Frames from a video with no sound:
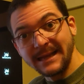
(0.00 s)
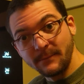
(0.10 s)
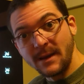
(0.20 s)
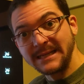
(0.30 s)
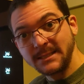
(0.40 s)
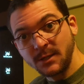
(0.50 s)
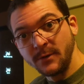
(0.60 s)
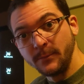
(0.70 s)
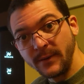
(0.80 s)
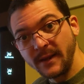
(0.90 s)
that
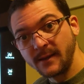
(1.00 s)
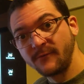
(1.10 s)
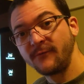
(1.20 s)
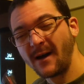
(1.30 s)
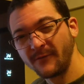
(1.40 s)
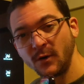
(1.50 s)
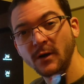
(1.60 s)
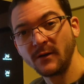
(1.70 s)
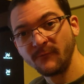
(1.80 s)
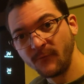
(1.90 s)
mastering peak
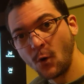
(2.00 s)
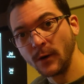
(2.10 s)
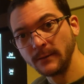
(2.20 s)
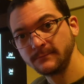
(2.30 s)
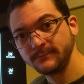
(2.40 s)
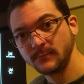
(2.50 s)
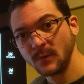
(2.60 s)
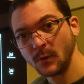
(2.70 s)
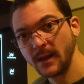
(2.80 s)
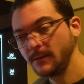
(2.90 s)
540,
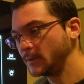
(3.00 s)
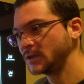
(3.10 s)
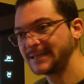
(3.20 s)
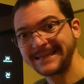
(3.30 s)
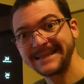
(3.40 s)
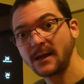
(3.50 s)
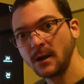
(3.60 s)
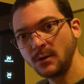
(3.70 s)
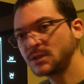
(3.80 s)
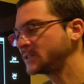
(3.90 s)
okay? Because that's the
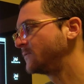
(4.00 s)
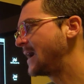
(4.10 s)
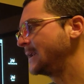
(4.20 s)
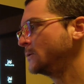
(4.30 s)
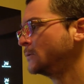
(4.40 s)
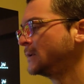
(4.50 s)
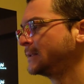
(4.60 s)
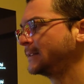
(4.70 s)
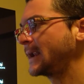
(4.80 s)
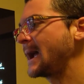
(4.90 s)
closest value
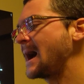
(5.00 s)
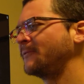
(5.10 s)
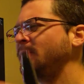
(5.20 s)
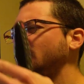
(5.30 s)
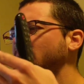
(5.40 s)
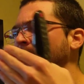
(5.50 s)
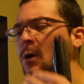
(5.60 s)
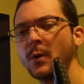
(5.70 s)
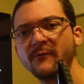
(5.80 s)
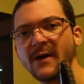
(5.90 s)
that I have. The, the
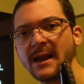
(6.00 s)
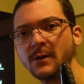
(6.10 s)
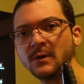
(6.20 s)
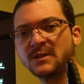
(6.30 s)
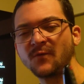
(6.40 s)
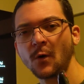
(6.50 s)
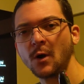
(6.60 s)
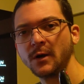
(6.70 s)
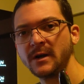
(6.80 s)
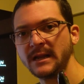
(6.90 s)
lower value is
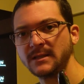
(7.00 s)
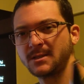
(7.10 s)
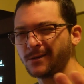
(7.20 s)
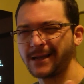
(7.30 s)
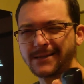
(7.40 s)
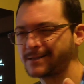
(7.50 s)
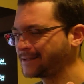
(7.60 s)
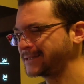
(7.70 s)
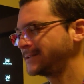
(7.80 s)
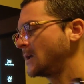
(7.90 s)
400 nits, so that's,
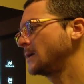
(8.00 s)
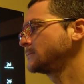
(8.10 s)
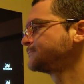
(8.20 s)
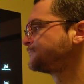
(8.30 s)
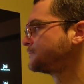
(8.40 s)
that's, not,